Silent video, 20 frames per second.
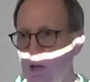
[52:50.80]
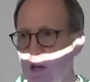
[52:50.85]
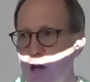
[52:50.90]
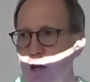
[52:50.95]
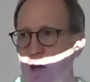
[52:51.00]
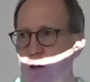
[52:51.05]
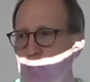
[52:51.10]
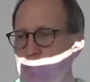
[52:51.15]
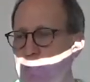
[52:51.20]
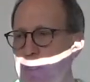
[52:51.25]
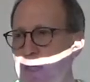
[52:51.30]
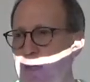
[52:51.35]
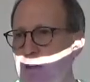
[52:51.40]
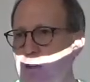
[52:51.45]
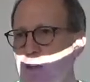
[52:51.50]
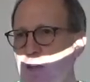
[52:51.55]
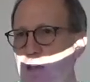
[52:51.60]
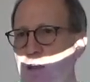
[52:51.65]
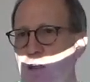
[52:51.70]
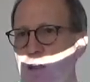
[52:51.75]

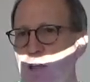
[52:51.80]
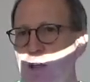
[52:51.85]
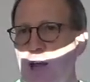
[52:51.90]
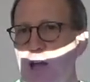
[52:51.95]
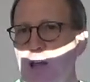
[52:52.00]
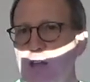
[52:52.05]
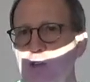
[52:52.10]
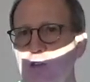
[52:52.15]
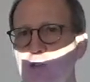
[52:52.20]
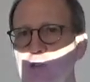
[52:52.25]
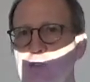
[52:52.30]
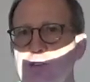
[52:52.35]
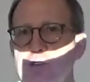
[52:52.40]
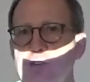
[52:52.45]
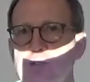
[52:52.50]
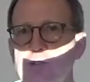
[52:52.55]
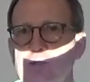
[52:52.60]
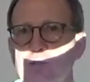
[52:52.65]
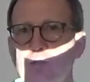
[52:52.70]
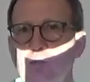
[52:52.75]
And I
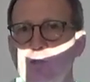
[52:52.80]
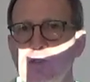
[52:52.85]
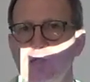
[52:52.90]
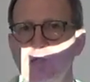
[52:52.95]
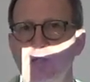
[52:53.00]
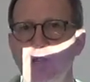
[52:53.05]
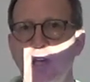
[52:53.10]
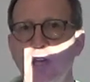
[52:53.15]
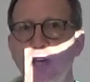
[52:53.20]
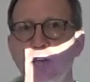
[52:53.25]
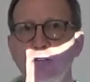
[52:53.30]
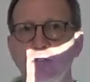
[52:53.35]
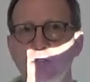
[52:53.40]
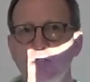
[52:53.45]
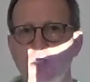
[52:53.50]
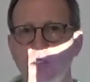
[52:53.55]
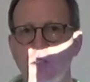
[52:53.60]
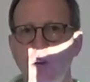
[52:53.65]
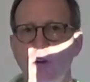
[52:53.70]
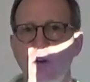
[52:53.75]
usually would say
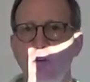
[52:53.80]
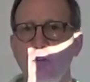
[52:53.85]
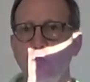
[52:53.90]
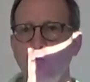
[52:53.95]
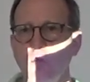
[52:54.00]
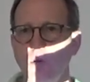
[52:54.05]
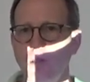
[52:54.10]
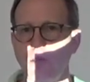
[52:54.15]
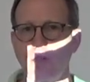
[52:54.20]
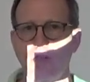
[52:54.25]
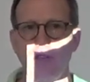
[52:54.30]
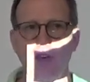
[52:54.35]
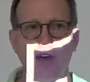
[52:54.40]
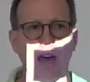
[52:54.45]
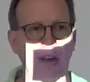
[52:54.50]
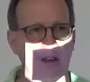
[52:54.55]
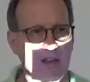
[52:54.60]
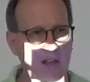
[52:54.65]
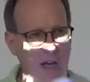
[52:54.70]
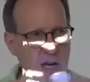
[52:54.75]
start with
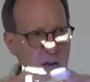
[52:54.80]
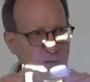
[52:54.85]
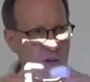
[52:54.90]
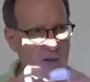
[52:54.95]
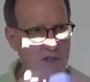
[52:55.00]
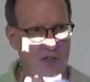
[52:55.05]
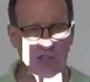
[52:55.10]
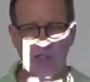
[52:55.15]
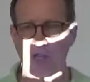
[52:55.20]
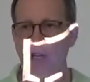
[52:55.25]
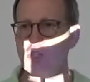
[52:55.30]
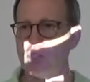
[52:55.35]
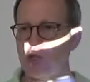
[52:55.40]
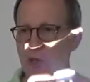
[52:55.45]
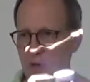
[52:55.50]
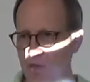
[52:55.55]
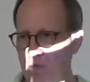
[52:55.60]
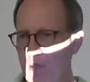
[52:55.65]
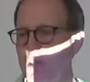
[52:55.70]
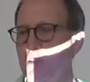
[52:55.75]
that kind of essential
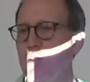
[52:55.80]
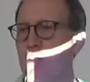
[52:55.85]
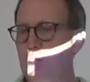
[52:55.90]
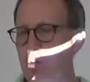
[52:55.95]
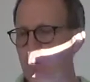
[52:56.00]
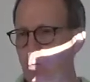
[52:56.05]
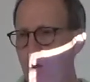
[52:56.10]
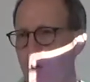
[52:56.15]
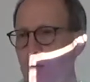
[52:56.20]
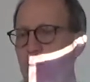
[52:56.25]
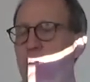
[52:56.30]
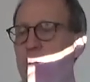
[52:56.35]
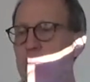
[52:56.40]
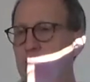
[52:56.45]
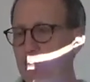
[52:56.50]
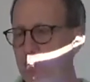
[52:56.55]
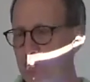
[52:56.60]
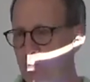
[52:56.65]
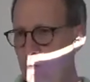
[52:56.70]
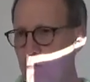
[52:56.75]
thing that you want
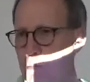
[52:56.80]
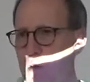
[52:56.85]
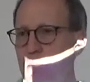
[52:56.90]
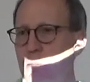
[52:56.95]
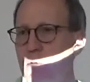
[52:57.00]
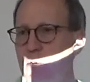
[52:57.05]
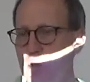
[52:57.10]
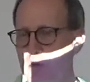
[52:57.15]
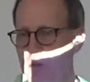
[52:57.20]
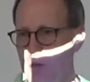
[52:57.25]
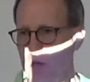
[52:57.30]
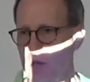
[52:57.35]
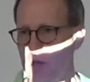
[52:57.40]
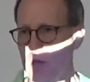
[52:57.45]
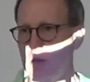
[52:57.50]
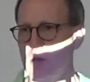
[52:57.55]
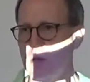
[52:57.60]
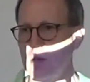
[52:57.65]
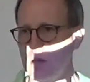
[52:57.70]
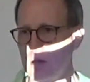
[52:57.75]
people to remember at the end.